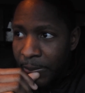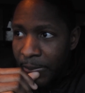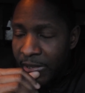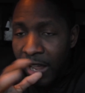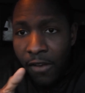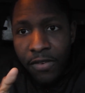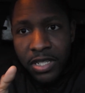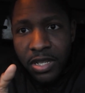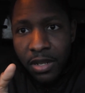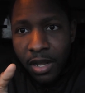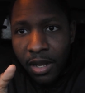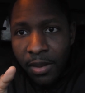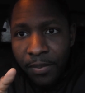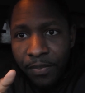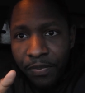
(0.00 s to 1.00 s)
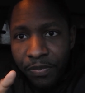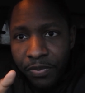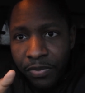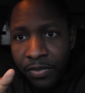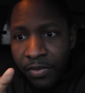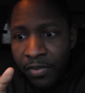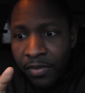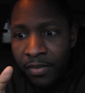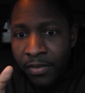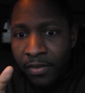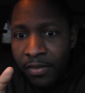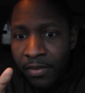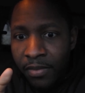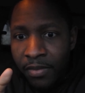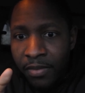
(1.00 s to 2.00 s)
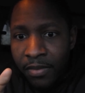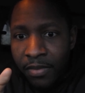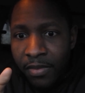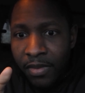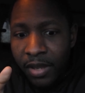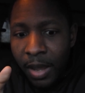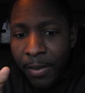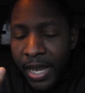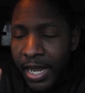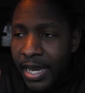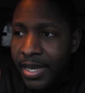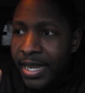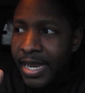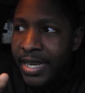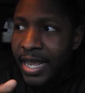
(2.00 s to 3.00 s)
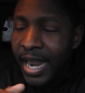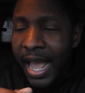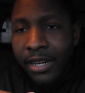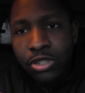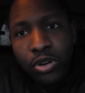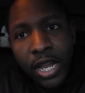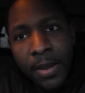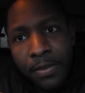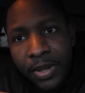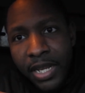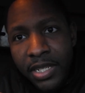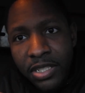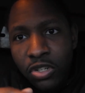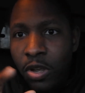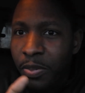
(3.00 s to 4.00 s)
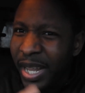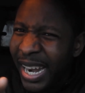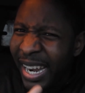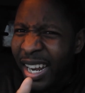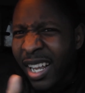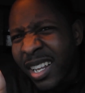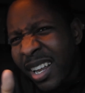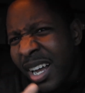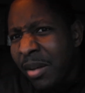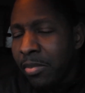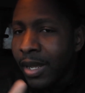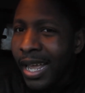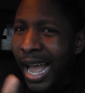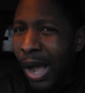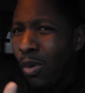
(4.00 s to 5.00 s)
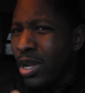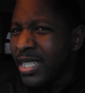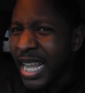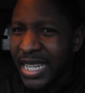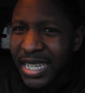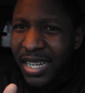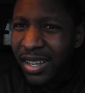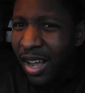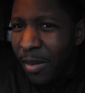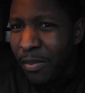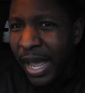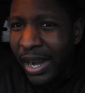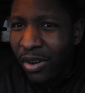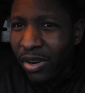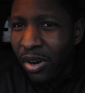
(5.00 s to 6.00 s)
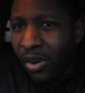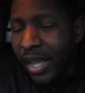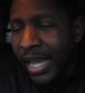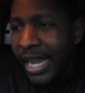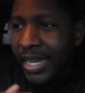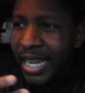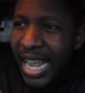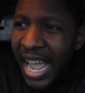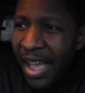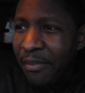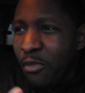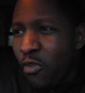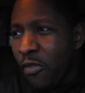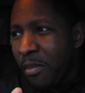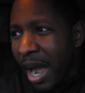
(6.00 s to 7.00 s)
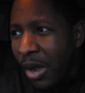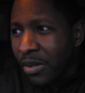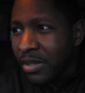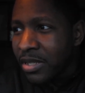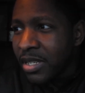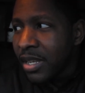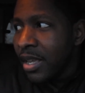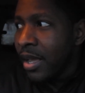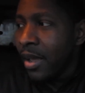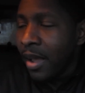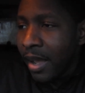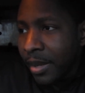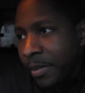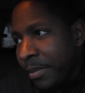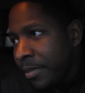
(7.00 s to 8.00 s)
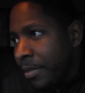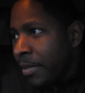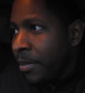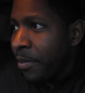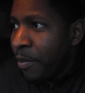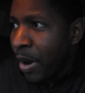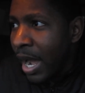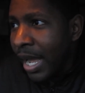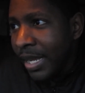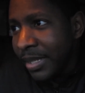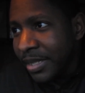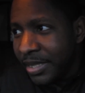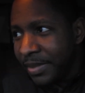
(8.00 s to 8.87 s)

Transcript: Love in His Club. I mean, he did have Trading Places. You could play it in the club. I wouldn't say it's a club banger, though. He did have Moving Mountains. But,